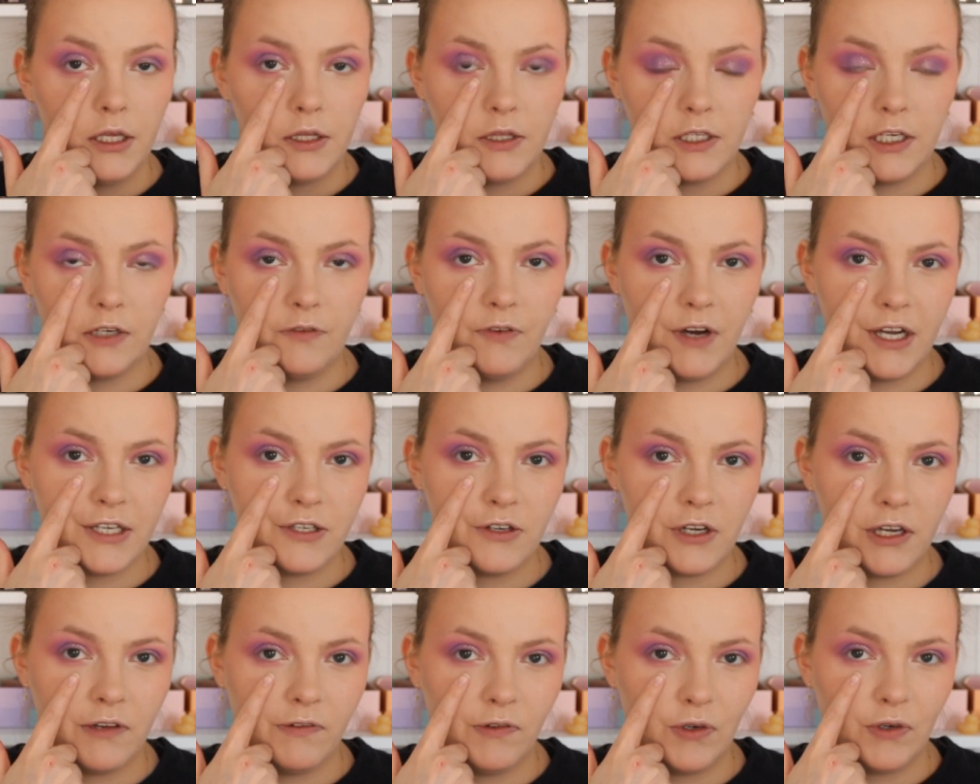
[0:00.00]
The advice
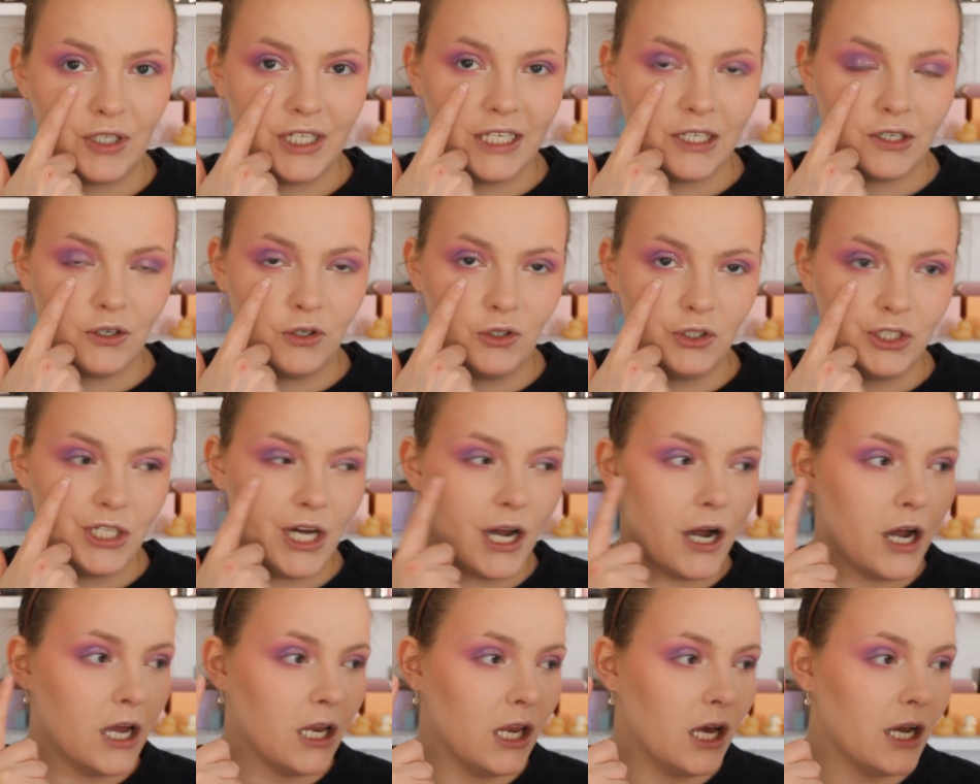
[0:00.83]
I give you on inner corner
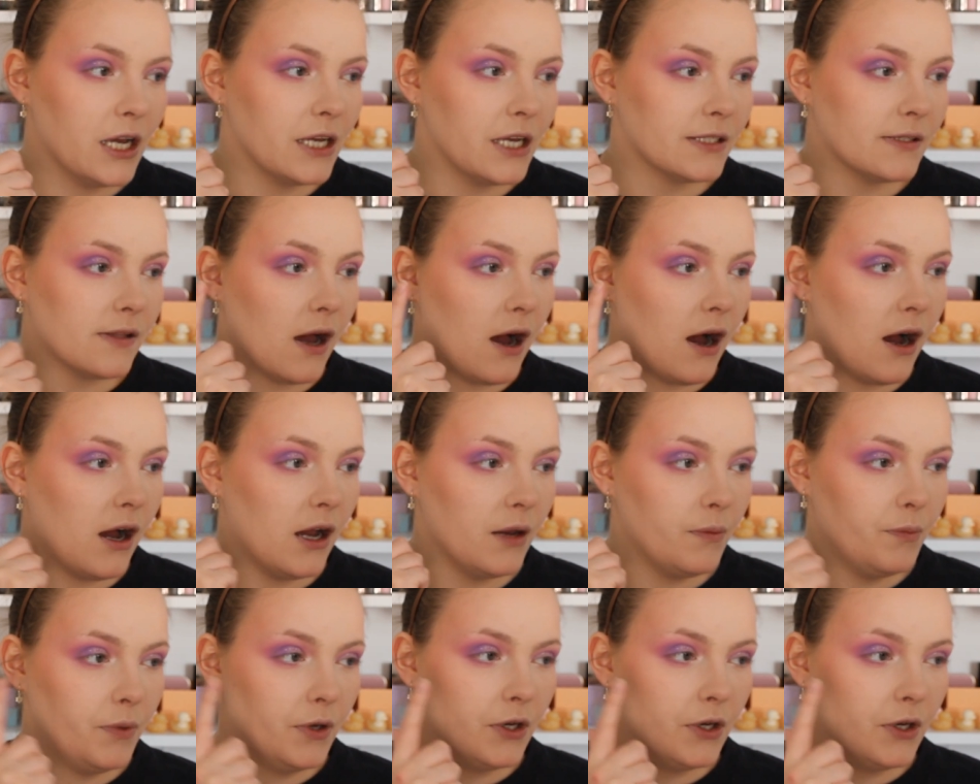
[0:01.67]
highlight is that I